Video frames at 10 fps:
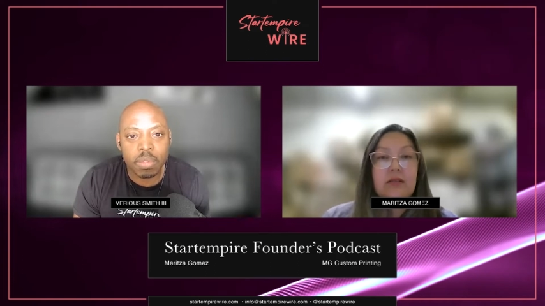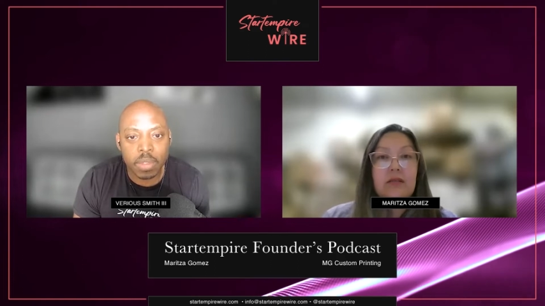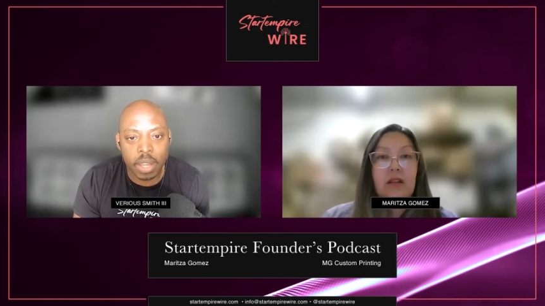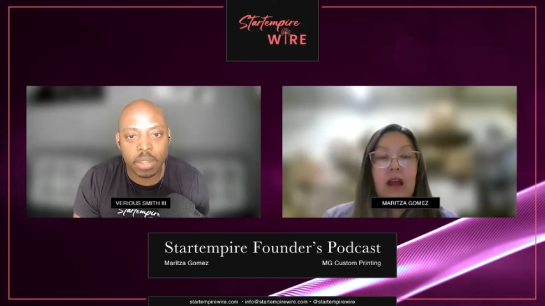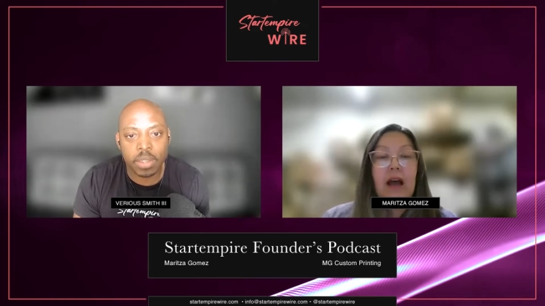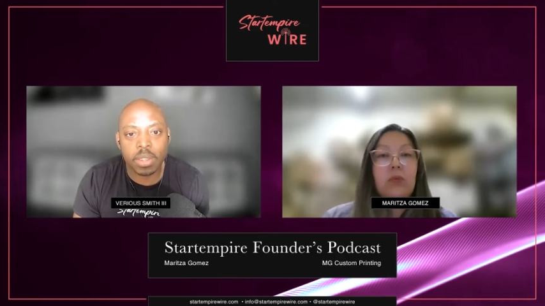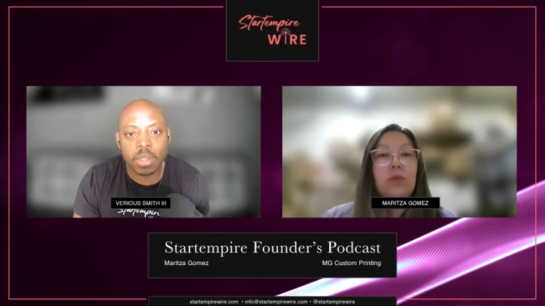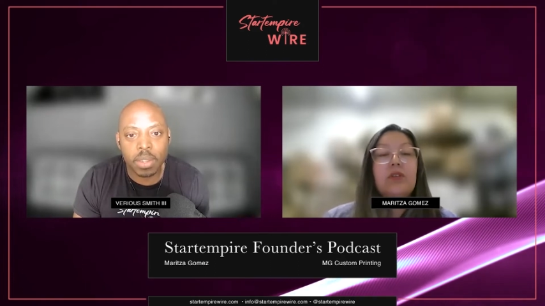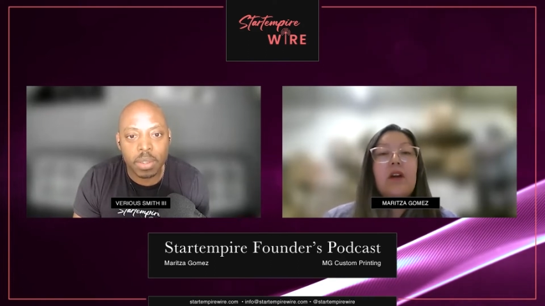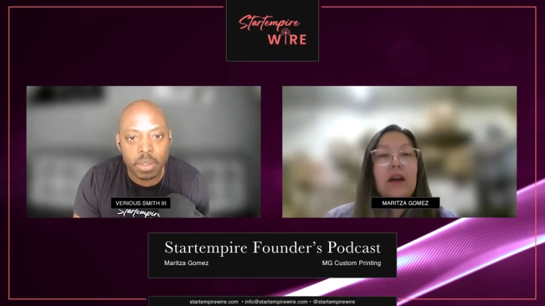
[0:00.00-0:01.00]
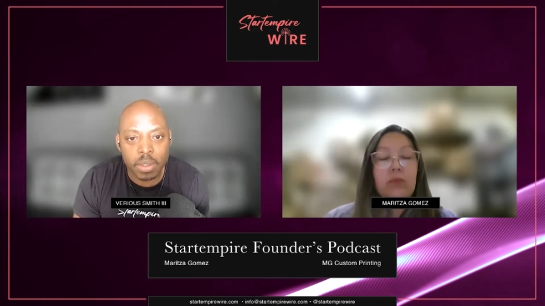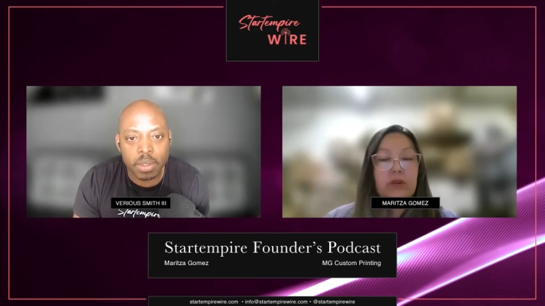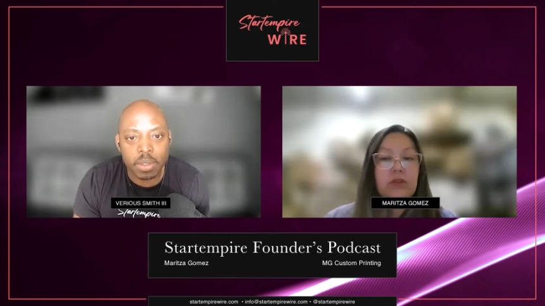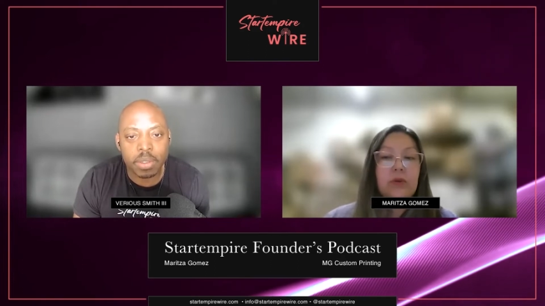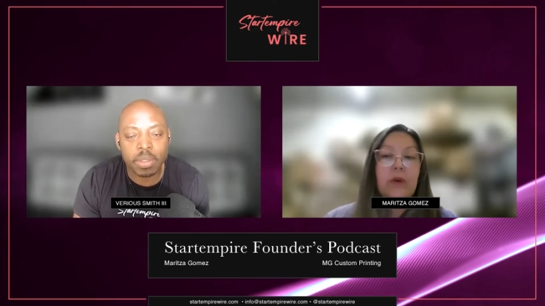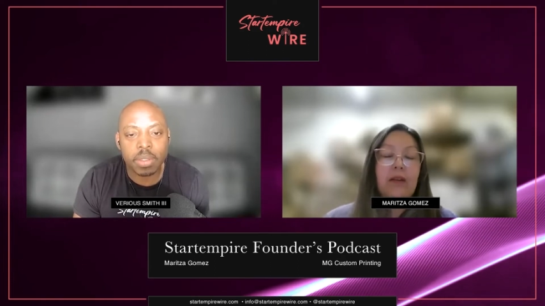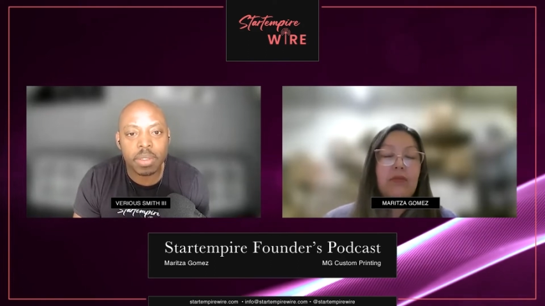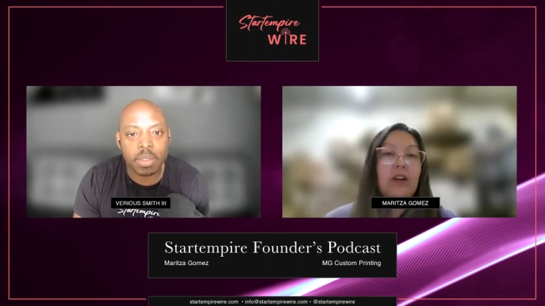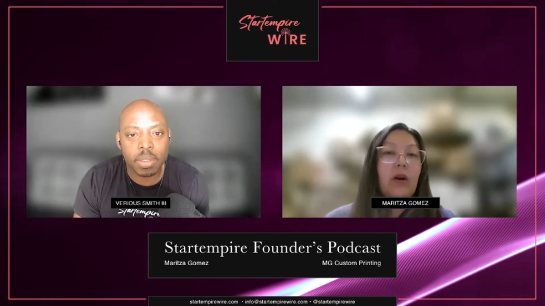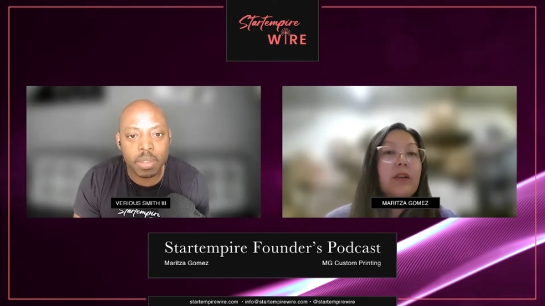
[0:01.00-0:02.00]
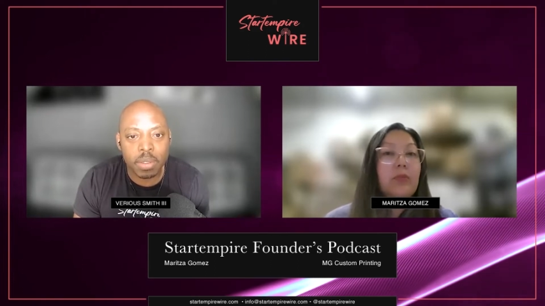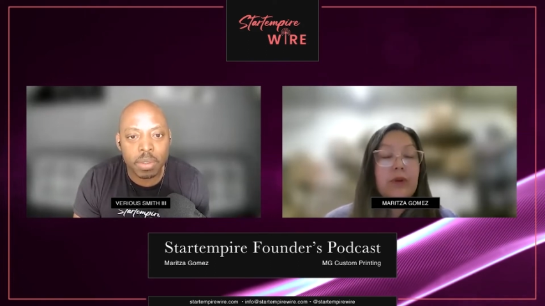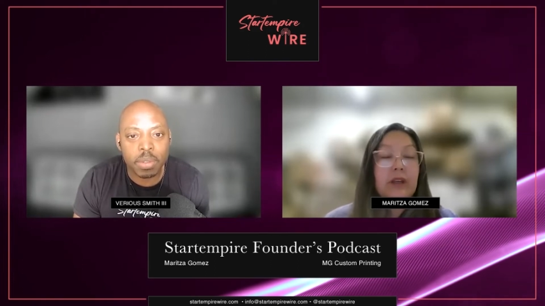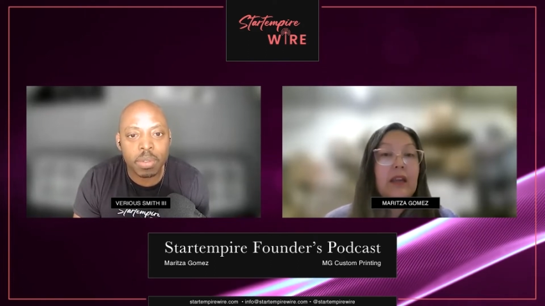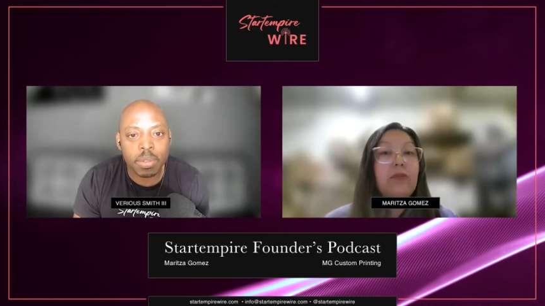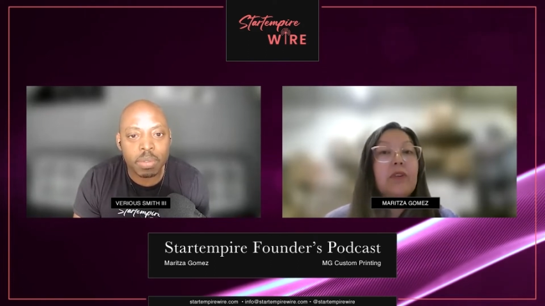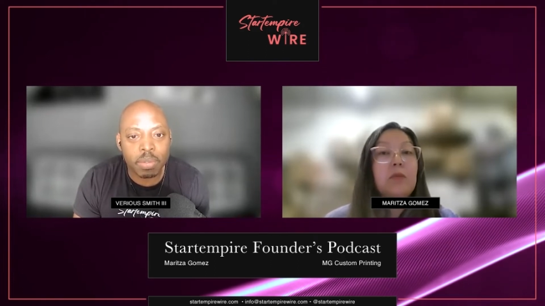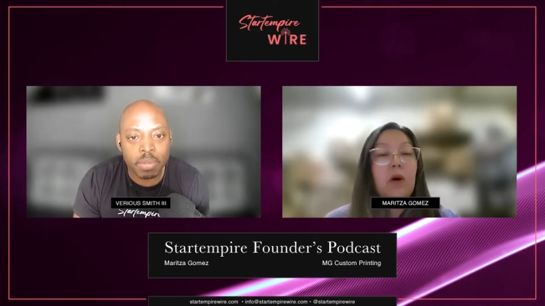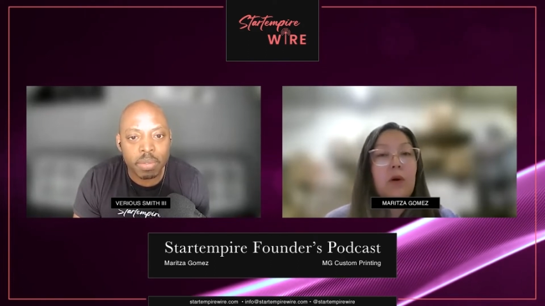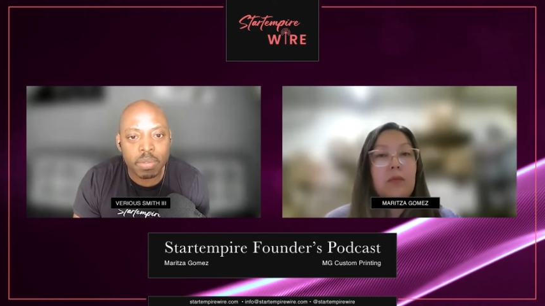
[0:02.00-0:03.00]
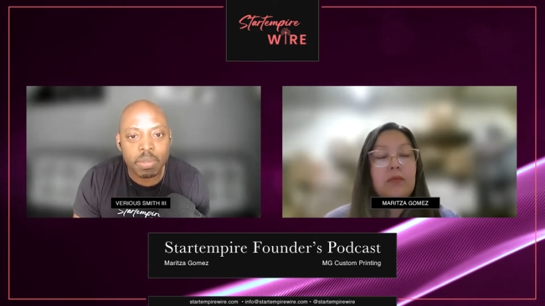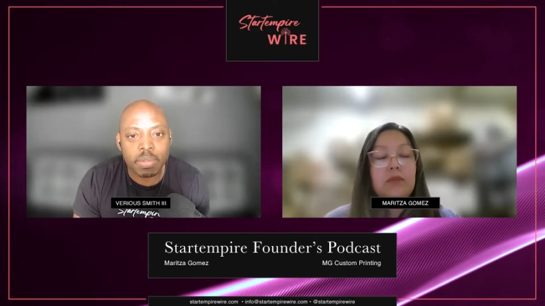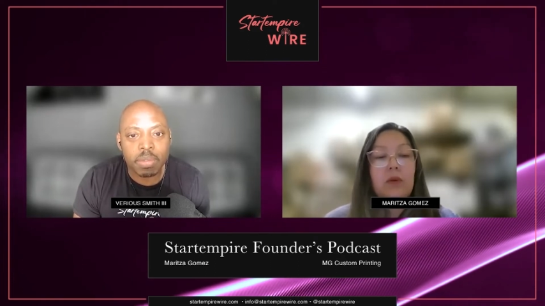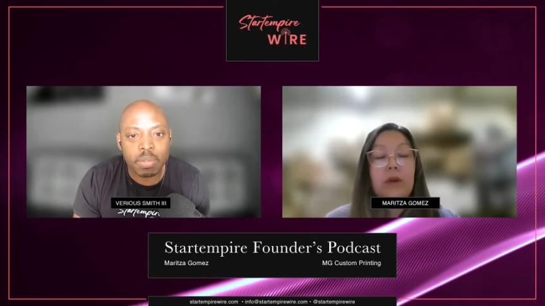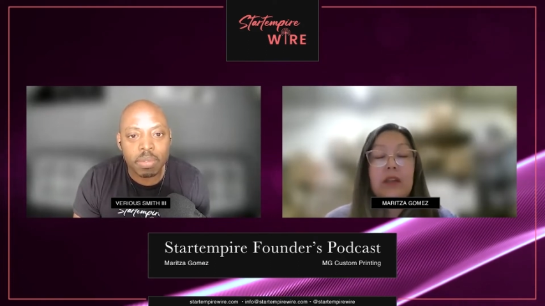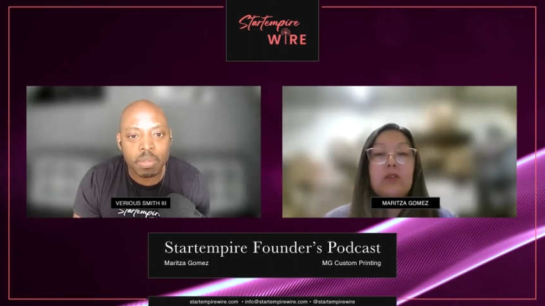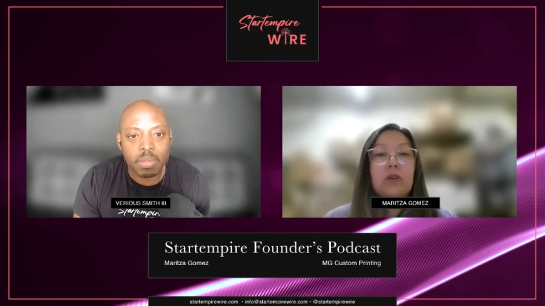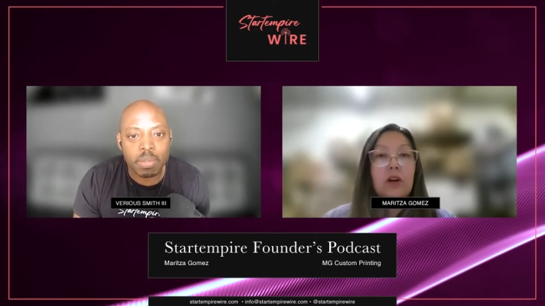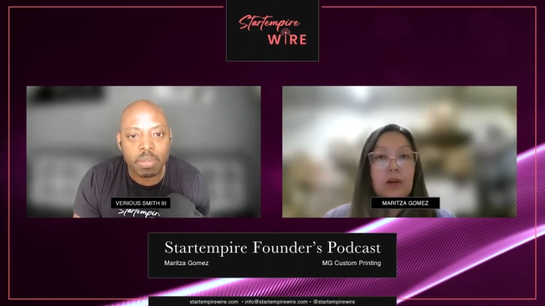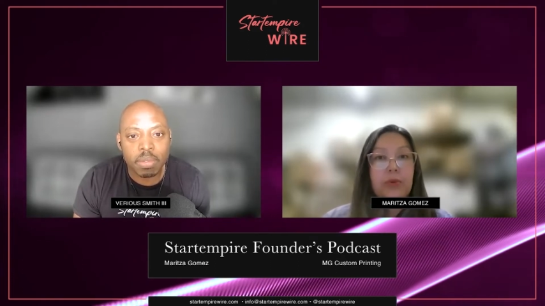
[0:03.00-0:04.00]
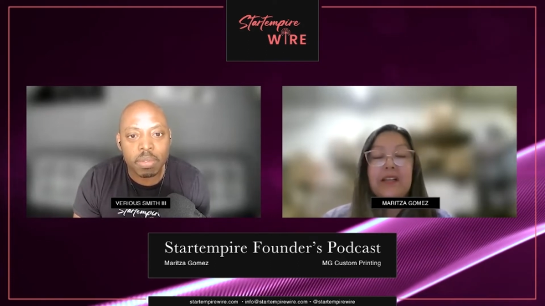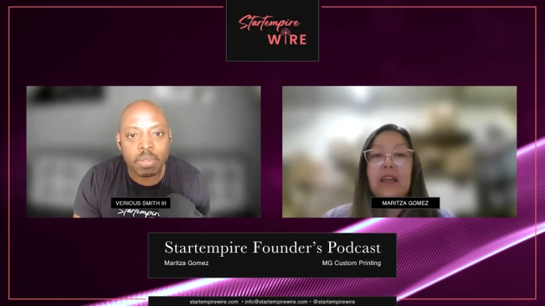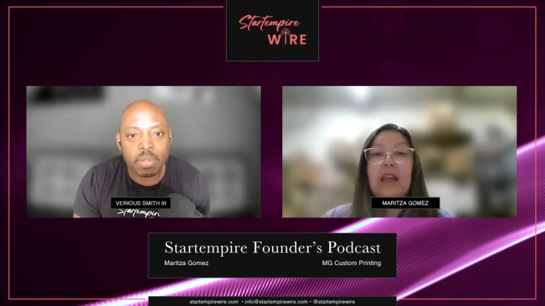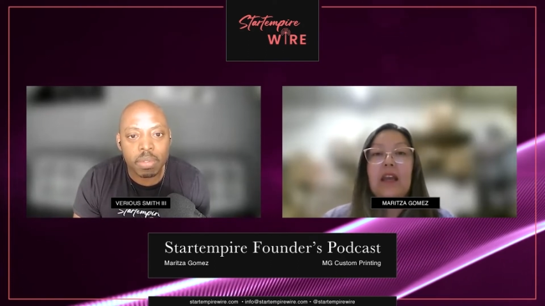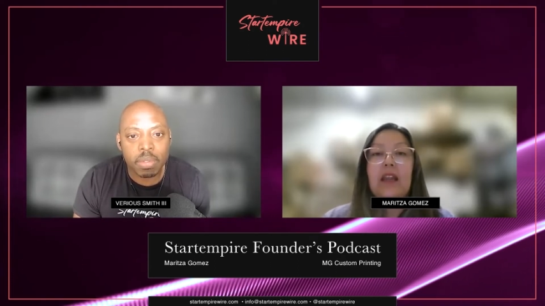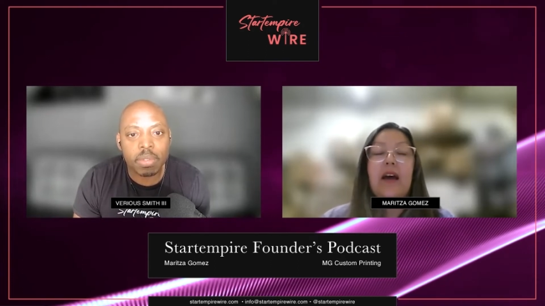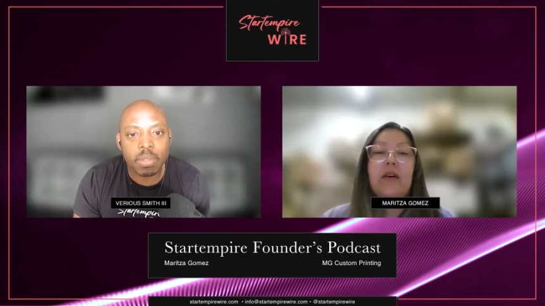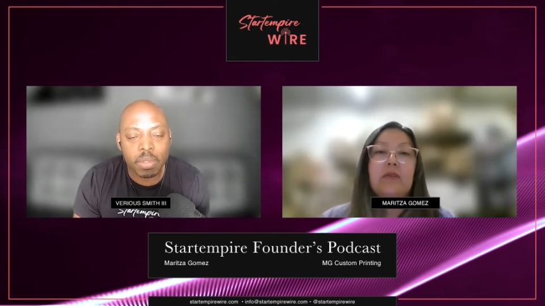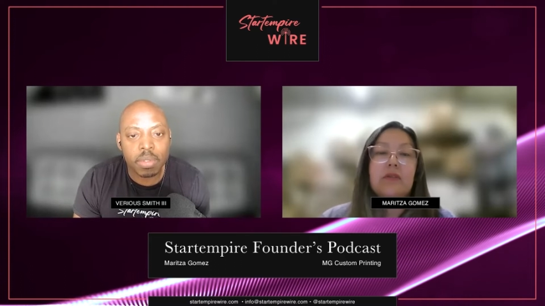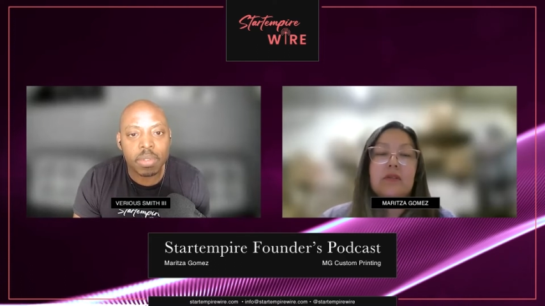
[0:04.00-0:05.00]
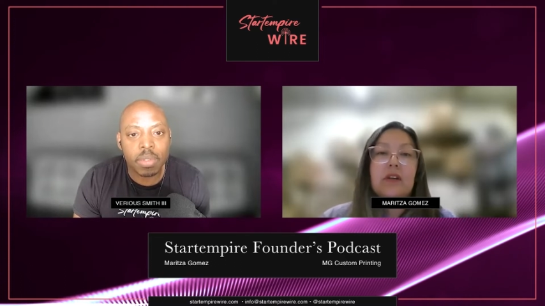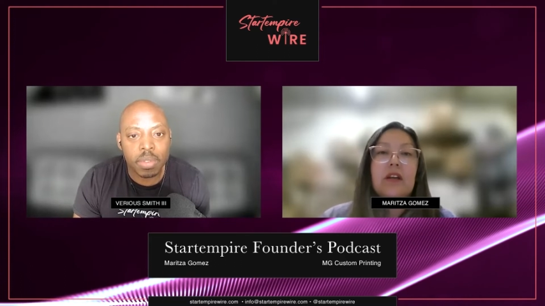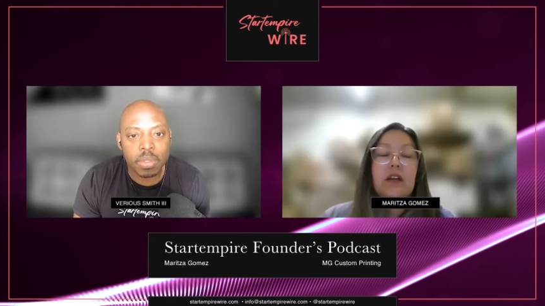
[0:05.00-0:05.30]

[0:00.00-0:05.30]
Speaker 1: Yes, I would I would do every other printing from home. So we do our printing in house.